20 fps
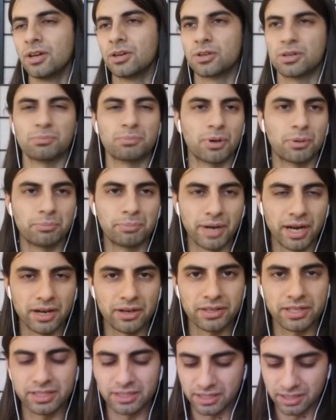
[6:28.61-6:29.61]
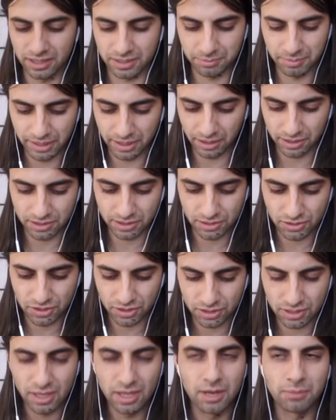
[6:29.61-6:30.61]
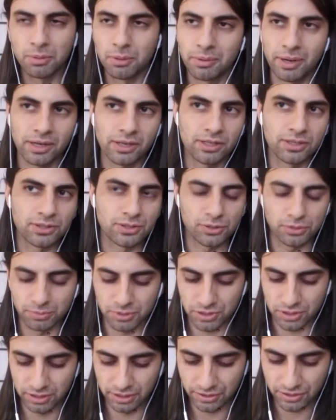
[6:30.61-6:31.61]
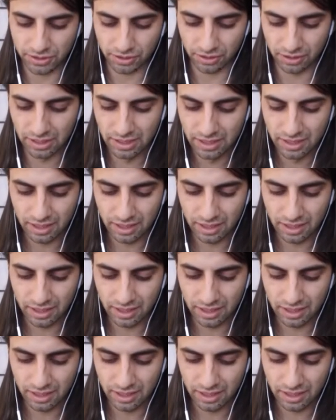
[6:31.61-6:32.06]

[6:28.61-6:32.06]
or a Barbarian Hut because it's just, Barbarian Hut is too much elixir.